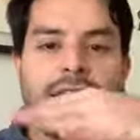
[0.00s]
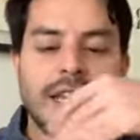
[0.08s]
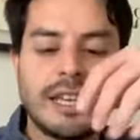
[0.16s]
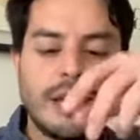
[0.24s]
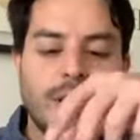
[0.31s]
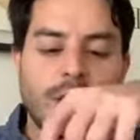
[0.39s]

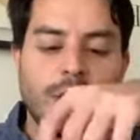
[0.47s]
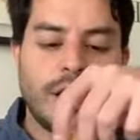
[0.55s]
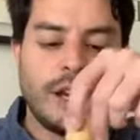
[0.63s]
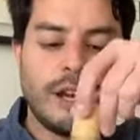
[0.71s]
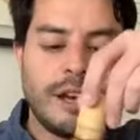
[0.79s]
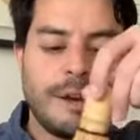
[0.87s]
Here
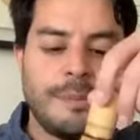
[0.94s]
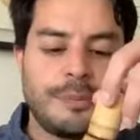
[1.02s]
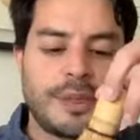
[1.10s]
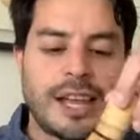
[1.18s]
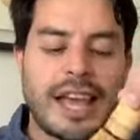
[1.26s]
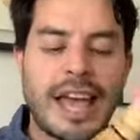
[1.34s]

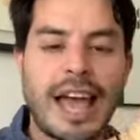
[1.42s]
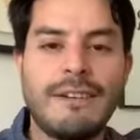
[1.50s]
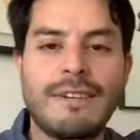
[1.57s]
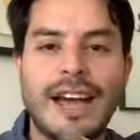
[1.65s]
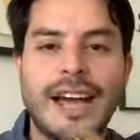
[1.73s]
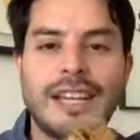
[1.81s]
I
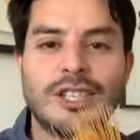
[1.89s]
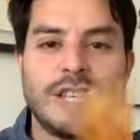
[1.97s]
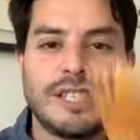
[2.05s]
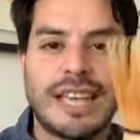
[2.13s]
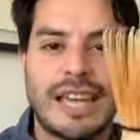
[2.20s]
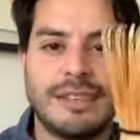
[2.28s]
have a
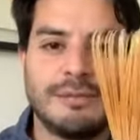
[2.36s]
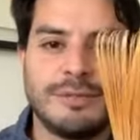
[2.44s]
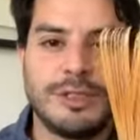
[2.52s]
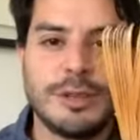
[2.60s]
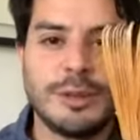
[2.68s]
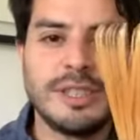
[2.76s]
chasen.
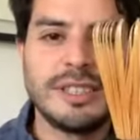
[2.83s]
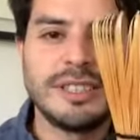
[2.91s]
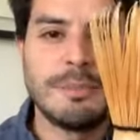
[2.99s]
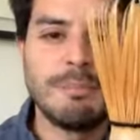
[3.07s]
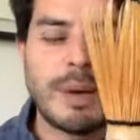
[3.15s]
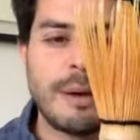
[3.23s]
So this is
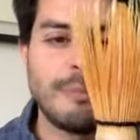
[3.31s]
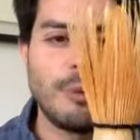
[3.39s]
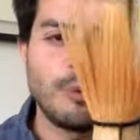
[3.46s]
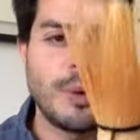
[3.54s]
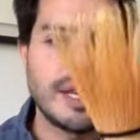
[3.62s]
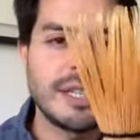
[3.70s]
a
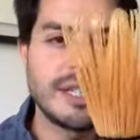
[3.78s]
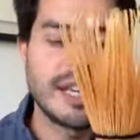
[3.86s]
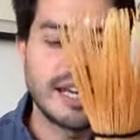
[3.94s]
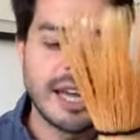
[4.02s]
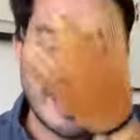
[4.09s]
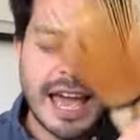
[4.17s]
bamboo whisk.
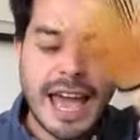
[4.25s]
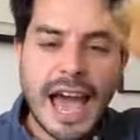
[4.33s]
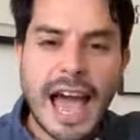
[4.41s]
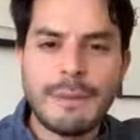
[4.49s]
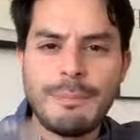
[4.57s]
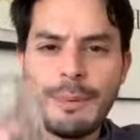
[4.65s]

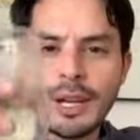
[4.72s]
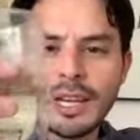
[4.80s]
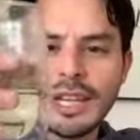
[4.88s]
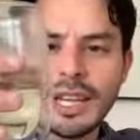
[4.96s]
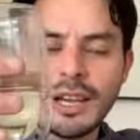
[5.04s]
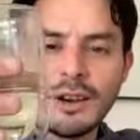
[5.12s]
I put
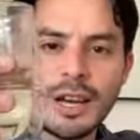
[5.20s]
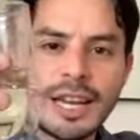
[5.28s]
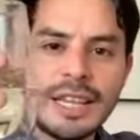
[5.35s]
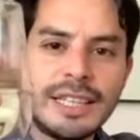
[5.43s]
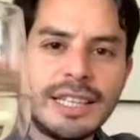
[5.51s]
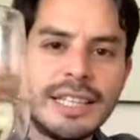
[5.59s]
it here
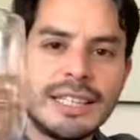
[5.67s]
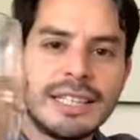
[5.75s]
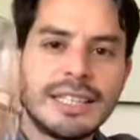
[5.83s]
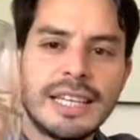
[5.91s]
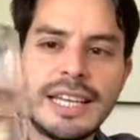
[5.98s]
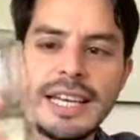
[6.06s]
in
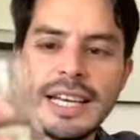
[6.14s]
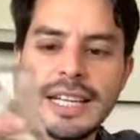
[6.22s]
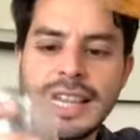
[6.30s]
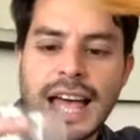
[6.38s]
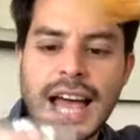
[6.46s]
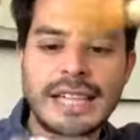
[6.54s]
this
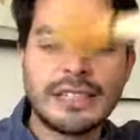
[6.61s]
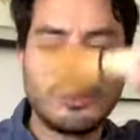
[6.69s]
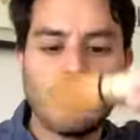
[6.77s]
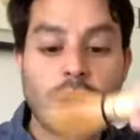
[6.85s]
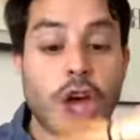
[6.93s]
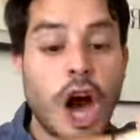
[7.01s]
glass
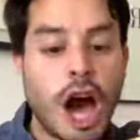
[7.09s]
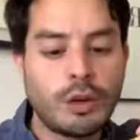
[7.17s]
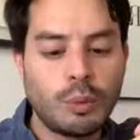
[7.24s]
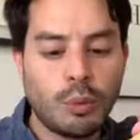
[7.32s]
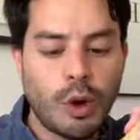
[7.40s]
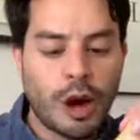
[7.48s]
with
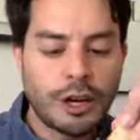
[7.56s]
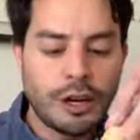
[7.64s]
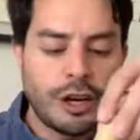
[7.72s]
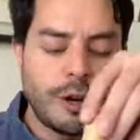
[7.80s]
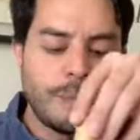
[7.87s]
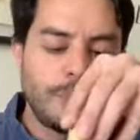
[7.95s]
hot
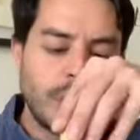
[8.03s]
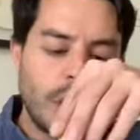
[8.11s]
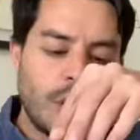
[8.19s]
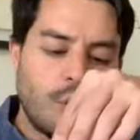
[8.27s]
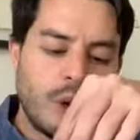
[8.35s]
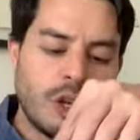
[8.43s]
water.
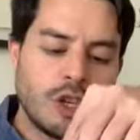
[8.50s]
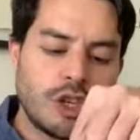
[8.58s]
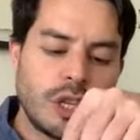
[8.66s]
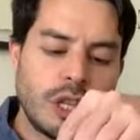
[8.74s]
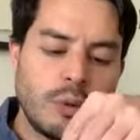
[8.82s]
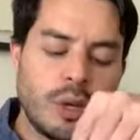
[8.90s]
We
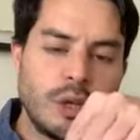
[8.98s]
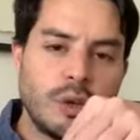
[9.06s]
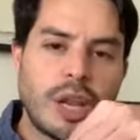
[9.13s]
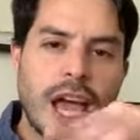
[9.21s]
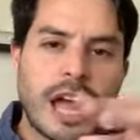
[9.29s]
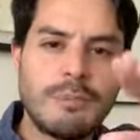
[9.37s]
do
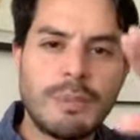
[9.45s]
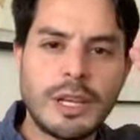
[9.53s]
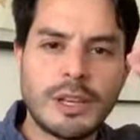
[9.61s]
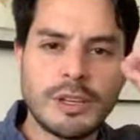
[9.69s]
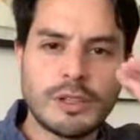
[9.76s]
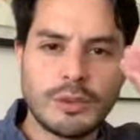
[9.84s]
that
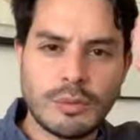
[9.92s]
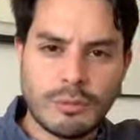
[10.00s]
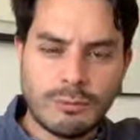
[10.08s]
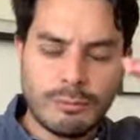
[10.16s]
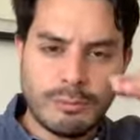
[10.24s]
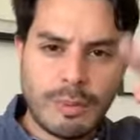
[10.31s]
because
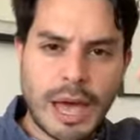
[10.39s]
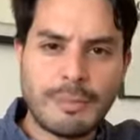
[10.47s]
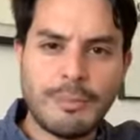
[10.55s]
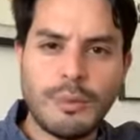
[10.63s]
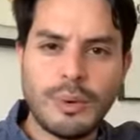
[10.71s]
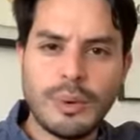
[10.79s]

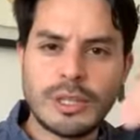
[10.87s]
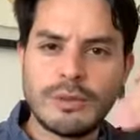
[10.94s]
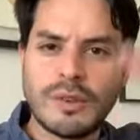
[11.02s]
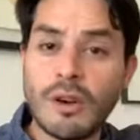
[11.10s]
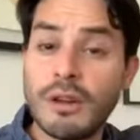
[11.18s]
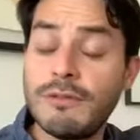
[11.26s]
bamboo, it's
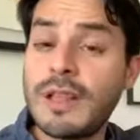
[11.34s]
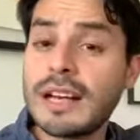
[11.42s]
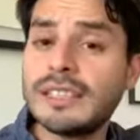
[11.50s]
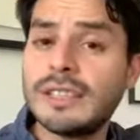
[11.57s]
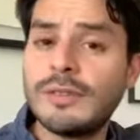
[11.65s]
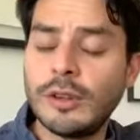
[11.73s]
very
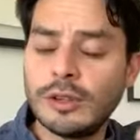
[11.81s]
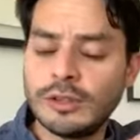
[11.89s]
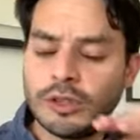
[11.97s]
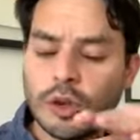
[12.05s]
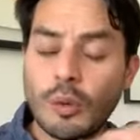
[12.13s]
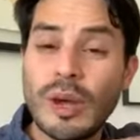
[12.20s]
flexible.
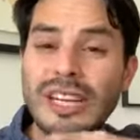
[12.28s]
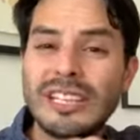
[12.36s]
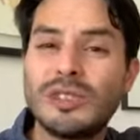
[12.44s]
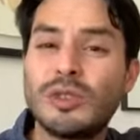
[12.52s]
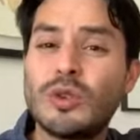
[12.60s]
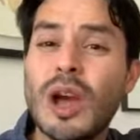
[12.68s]
So when
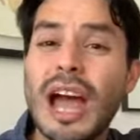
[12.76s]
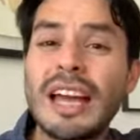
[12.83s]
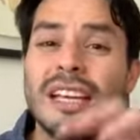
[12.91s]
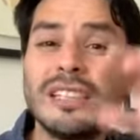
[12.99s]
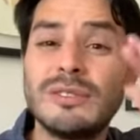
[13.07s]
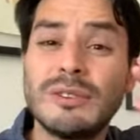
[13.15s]
it's dry,
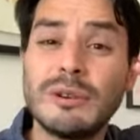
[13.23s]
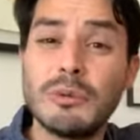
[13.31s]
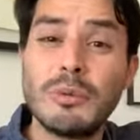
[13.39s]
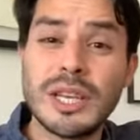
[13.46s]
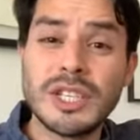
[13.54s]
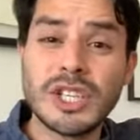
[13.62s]
it's very
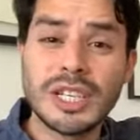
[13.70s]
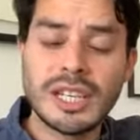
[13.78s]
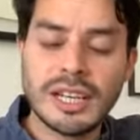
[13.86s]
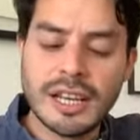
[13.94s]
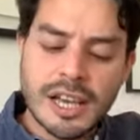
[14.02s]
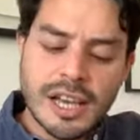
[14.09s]
rigid.
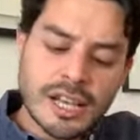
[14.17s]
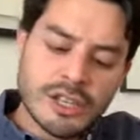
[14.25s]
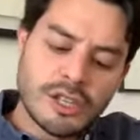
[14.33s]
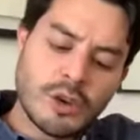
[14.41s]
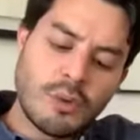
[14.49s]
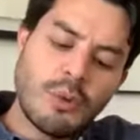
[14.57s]

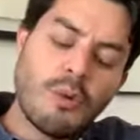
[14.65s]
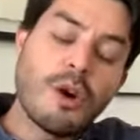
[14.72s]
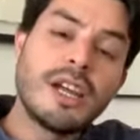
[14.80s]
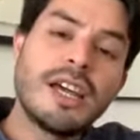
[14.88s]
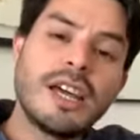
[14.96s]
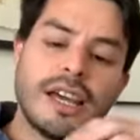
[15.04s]
So we
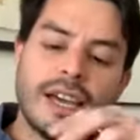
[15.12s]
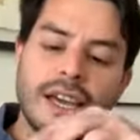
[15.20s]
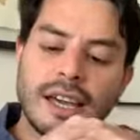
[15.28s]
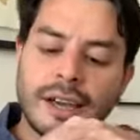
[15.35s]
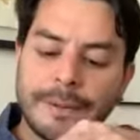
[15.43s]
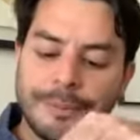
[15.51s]

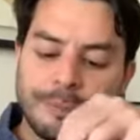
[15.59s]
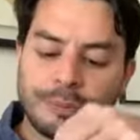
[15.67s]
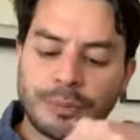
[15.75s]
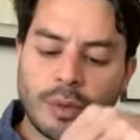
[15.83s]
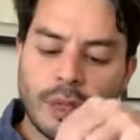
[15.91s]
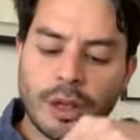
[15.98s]

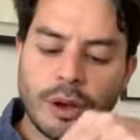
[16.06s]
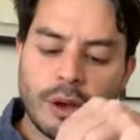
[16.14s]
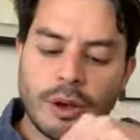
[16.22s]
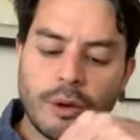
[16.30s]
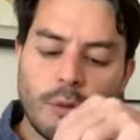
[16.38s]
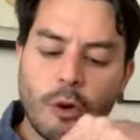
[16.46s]
wanna
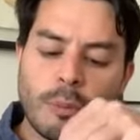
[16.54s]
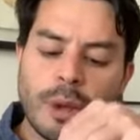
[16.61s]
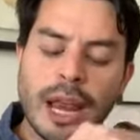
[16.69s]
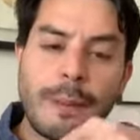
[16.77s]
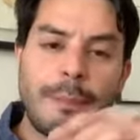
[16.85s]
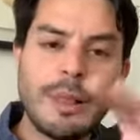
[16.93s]
warm
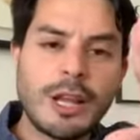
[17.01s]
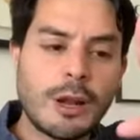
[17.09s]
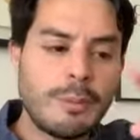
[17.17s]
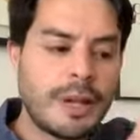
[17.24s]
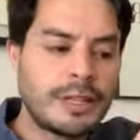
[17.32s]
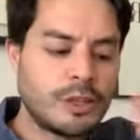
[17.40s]
it up a little
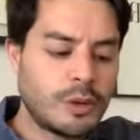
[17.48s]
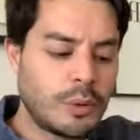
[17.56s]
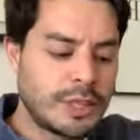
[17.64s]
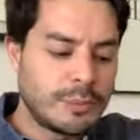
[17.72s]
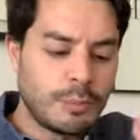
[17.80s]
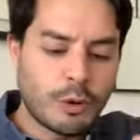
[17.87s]
bit so
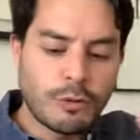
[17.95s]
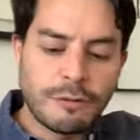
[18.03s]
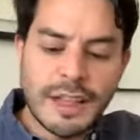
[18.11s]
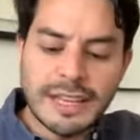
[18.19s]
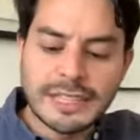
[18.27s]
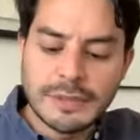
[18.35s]
it's more
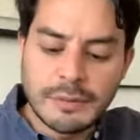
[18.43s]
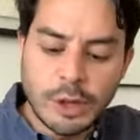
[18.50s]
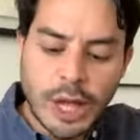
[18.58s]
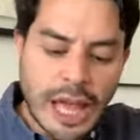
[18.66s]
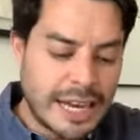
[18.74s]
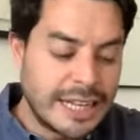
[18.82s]

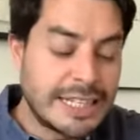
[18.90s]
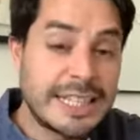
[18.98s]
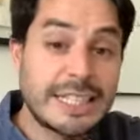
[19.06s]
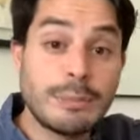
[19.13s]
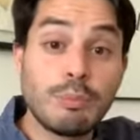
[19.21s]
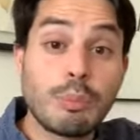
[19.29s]
flexible and it
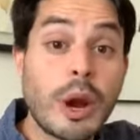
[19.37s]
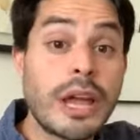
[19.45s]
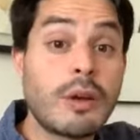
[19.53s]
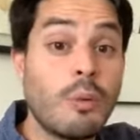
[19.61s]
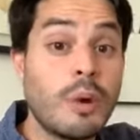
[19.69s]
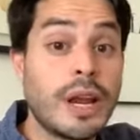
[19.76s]
doesn't
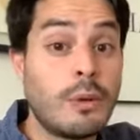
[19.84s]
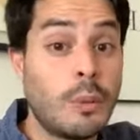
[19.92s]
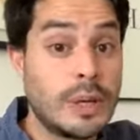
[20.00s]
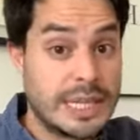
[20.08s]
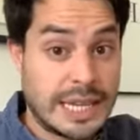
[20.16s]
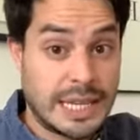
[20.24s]
break when I
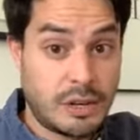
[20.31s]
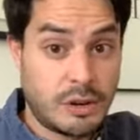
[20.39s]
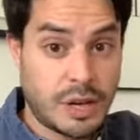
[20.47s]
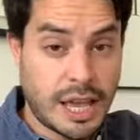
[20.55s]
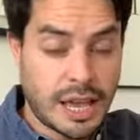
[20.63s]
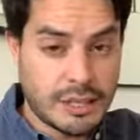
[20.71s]
whisk it,
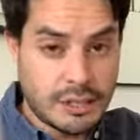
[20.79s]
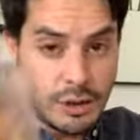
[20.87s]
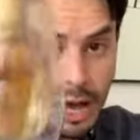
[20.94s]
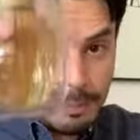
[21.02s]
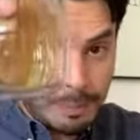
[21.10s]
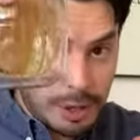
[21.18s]
okay?
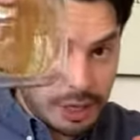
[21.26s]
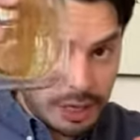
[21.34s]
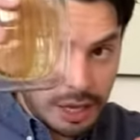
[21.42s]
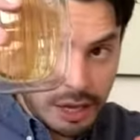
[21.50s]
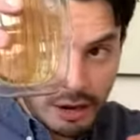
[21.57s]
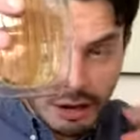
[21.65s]
So I put it
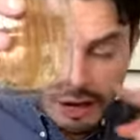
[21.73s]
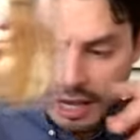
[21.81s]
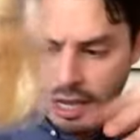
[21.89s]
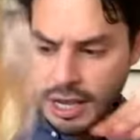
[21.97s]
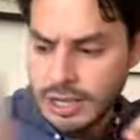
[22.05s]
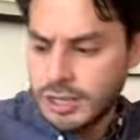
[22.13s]

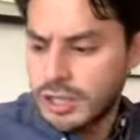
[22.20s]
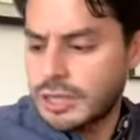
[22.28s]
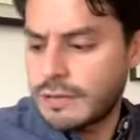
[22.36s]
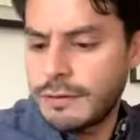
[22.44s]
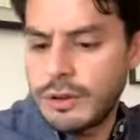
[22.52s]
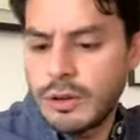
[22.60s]
here just
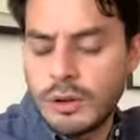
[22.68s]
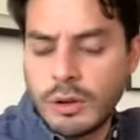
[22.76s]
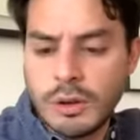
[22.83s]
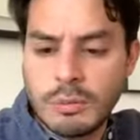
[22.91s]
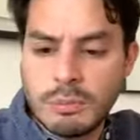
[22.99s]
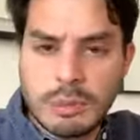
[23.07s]
a
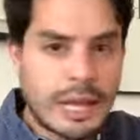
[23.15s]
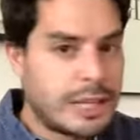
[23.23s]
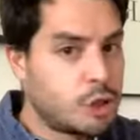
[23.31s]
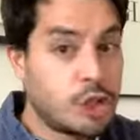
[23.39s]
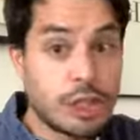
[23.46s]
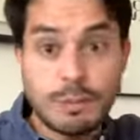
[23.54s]
few,
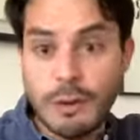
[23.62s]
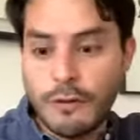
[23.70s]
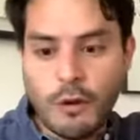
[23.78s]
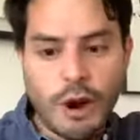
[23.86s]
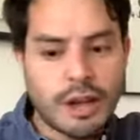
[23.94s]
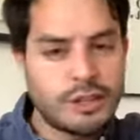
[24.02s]
like just
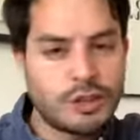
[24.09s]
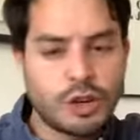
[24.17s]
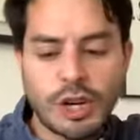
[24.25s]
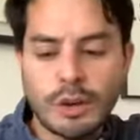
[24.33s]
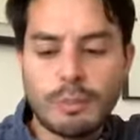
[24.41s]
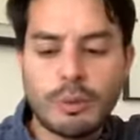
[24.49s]
before I
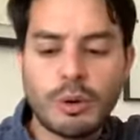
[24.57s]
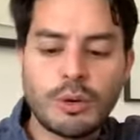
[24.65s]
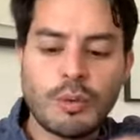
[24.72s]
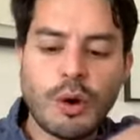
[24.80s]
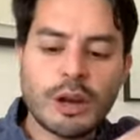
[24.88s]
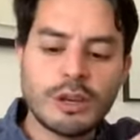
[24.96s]
started to pour the
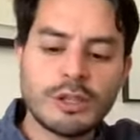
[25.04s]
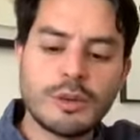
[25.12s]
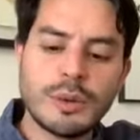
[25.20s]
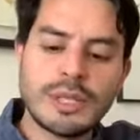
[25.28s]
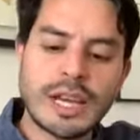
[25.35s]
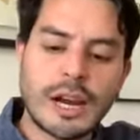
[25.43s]
water,
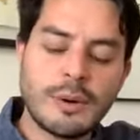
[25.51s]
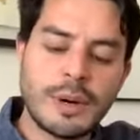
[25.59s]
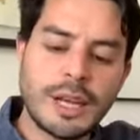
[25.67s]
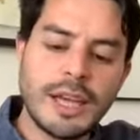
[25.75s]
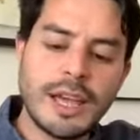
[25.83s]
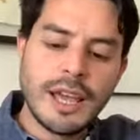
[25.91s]
so it's
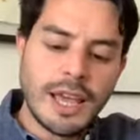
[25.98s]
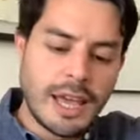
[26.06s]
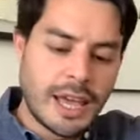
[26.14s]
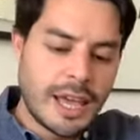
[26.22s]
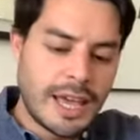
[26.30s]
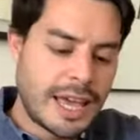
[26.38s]
already
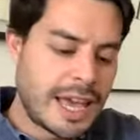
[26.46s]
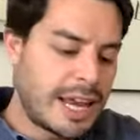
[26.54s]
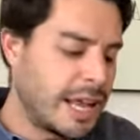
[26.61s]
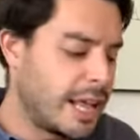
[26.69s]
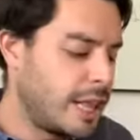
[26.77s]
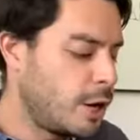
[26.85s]

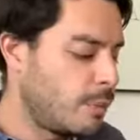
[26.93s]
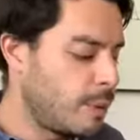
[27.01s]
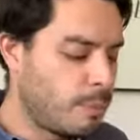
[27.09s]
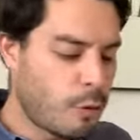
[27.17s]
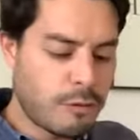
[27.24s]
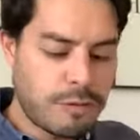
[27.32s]
getting a little
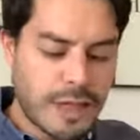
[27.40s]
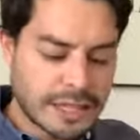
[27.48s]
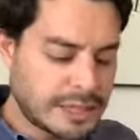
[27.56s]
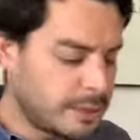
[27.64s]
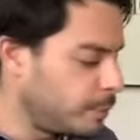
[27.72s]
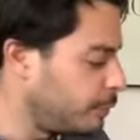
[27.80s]
bit more
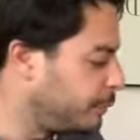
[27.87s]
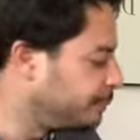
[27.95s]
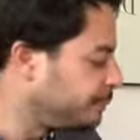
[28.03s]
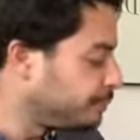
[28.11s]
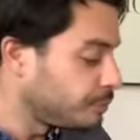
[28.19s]
flexible.